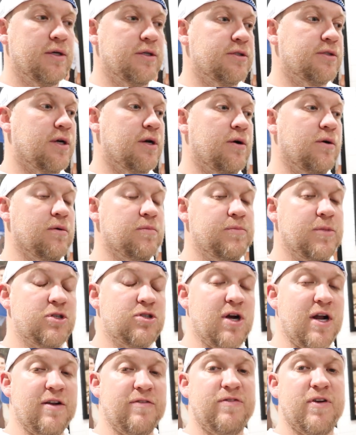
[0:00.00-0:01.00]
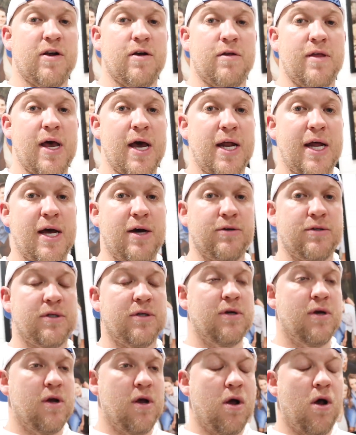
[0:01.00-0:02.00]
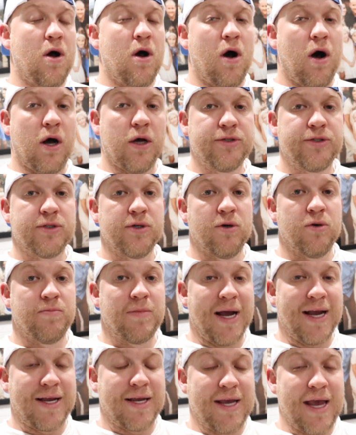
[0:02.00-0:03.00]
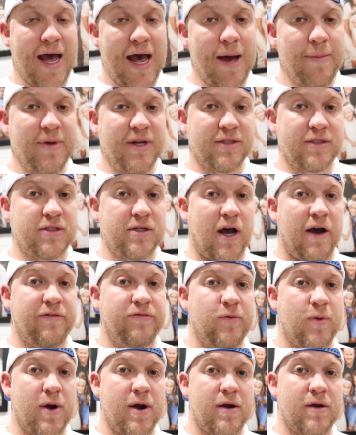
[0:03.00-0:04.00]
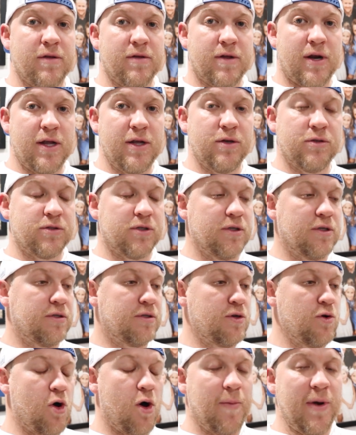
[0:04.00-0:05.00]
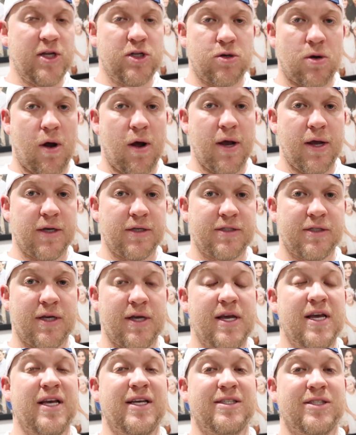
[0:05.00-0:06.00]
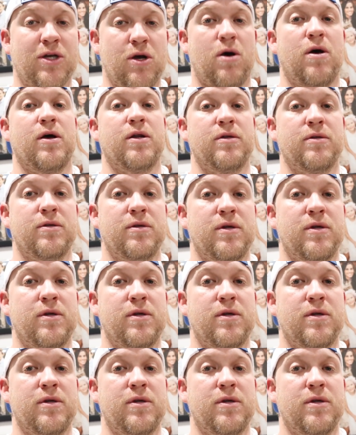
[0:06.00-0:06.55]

So I've been trying to figure that out. Also, my cabinet software that I used to do all my drawings is gone.